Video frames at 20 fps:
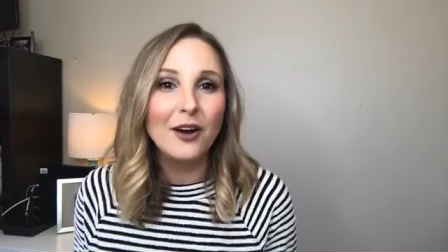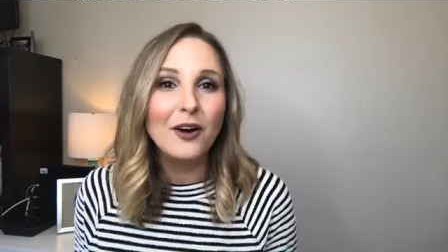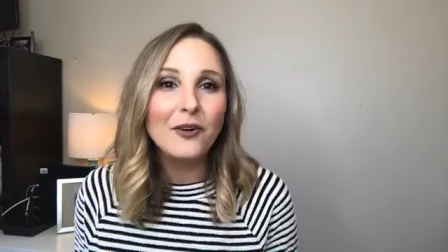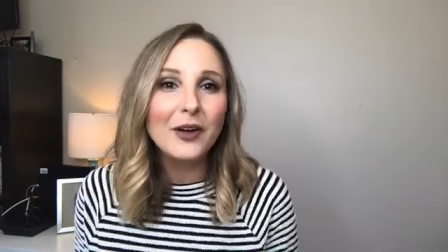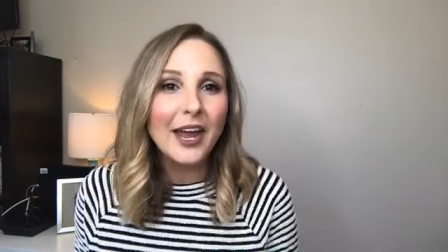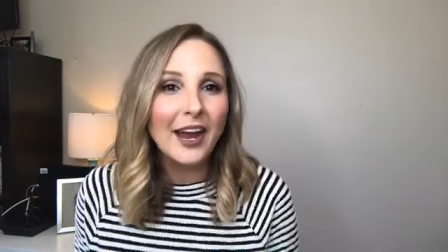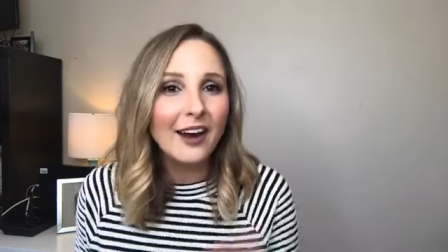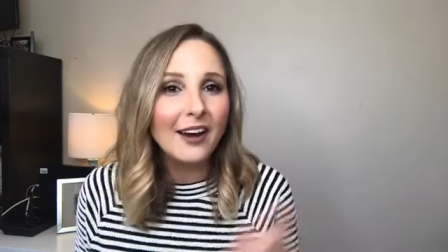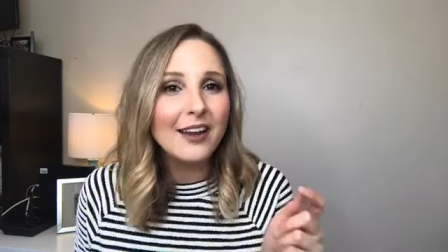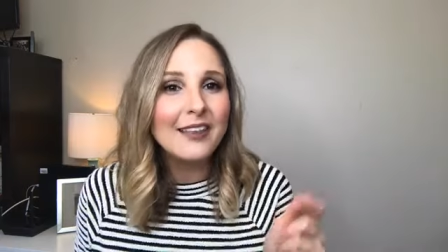Oh,
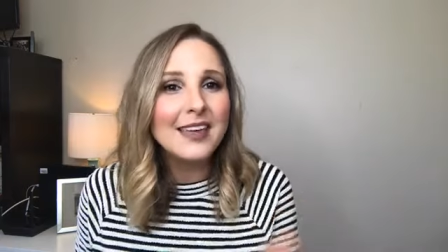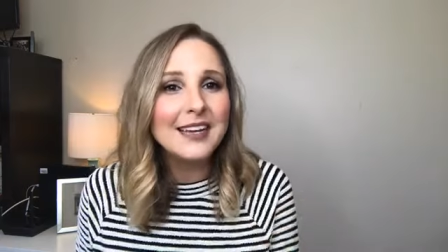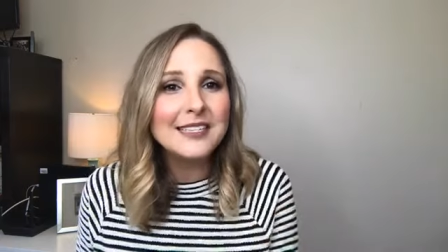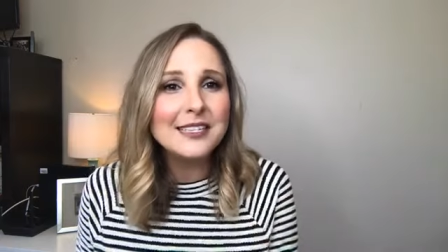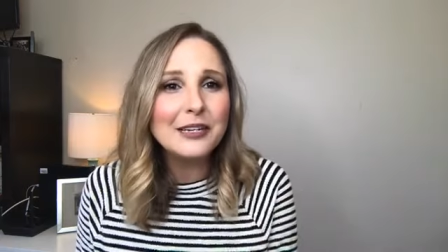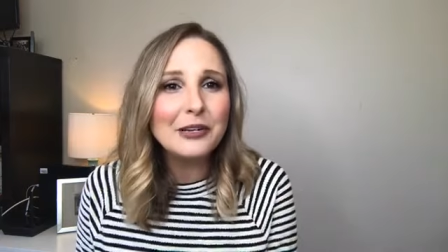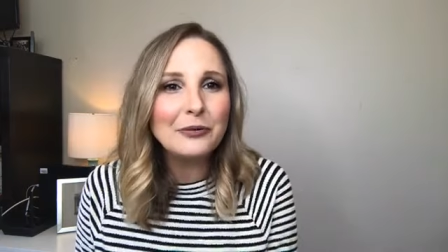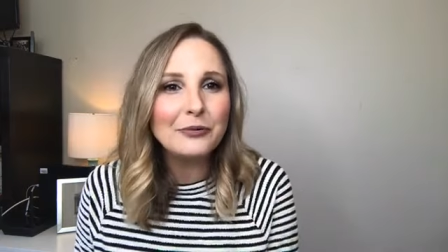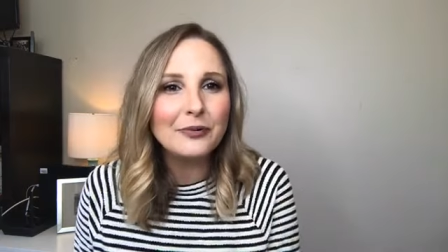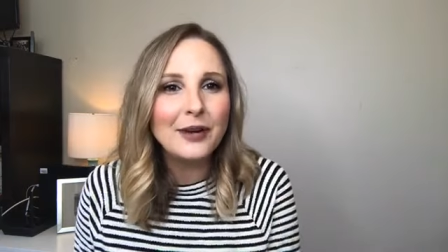Carrie, that's
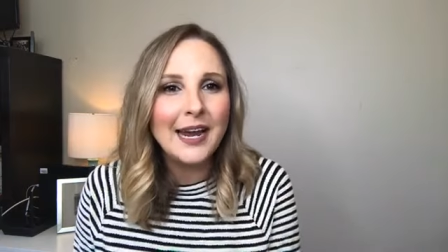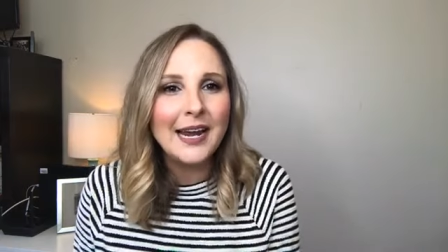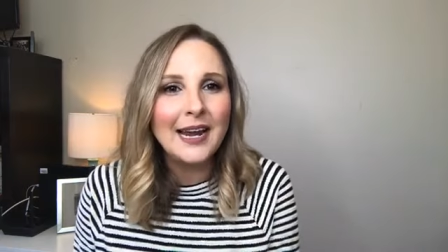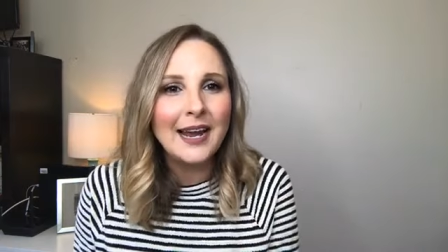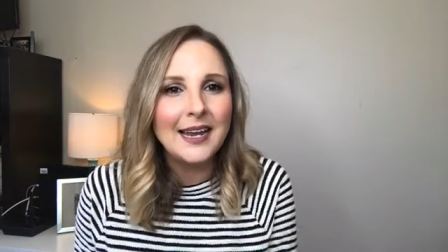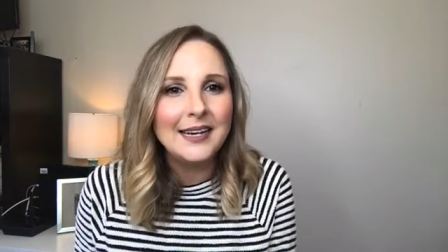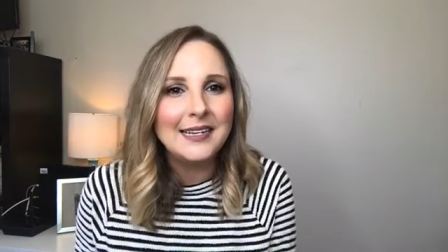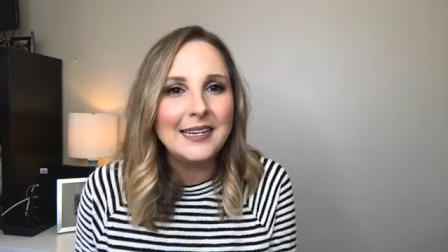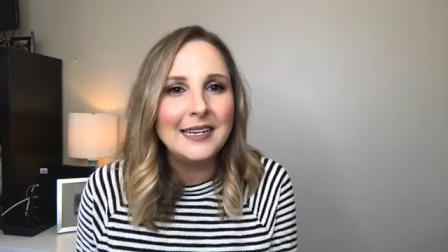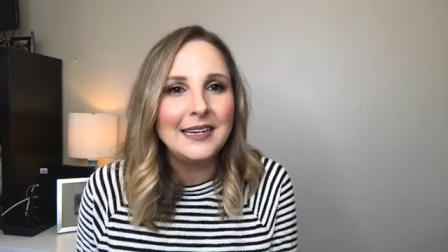a great
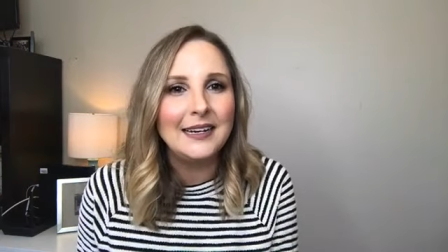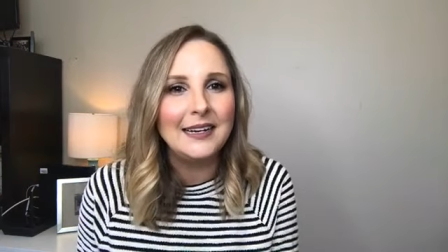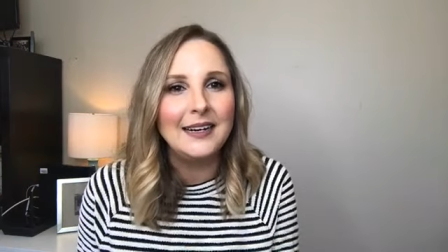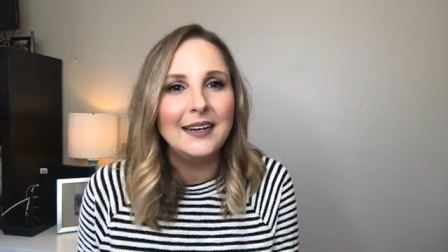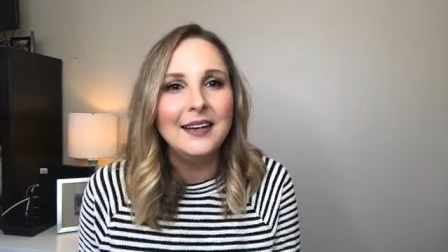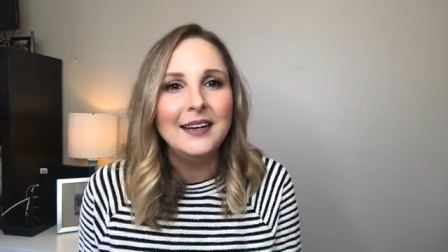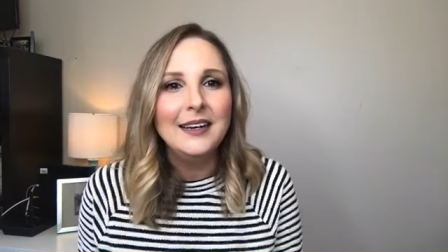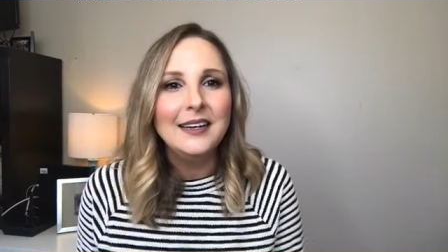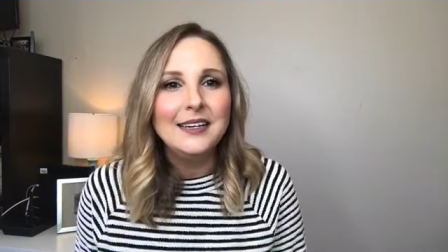idea.